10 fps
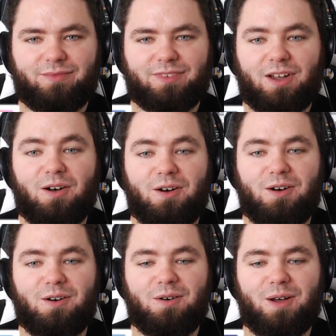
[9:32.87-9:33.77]

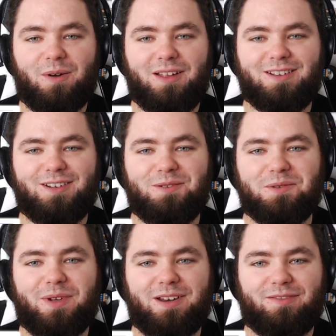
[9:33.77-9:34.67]
Oh, I wondered who
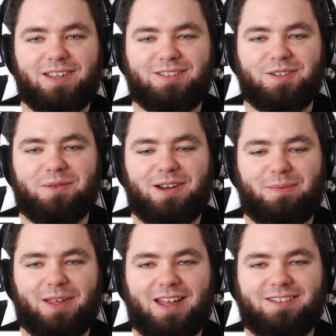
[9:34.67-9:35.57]
would win if these two went
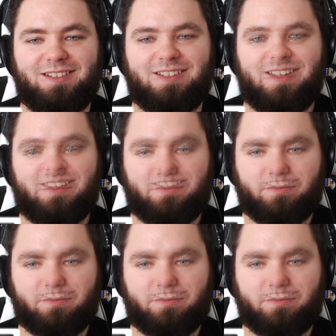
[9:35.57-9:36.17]
up against each other.